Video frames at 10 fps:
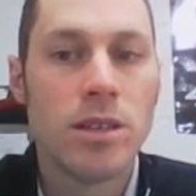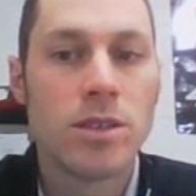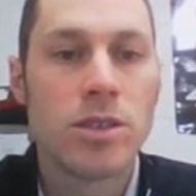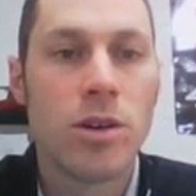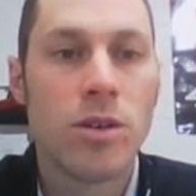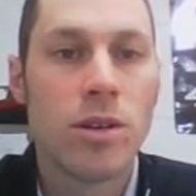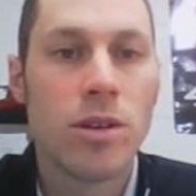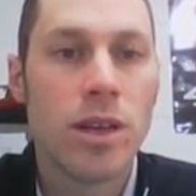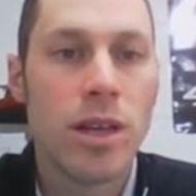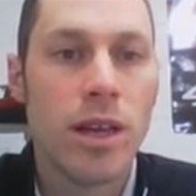so
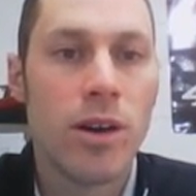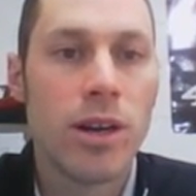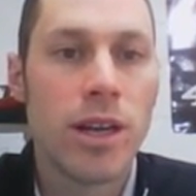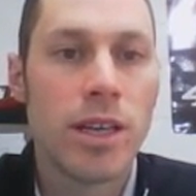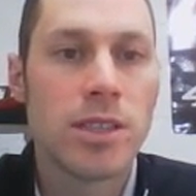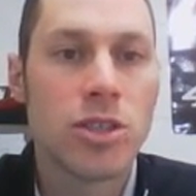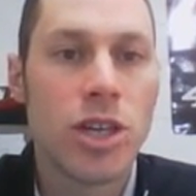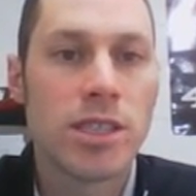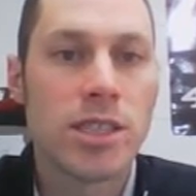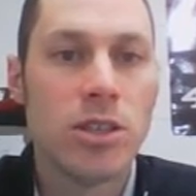here it
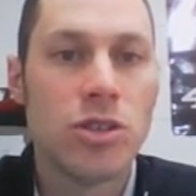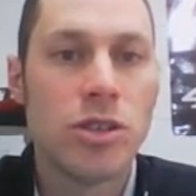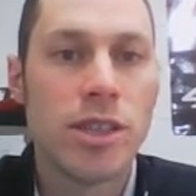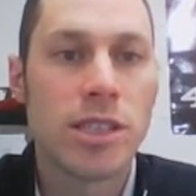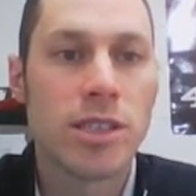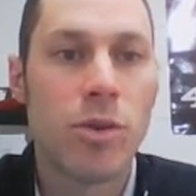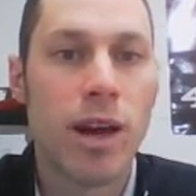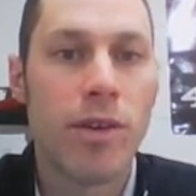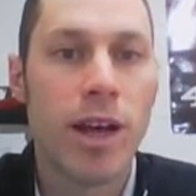suggests that you choose x and y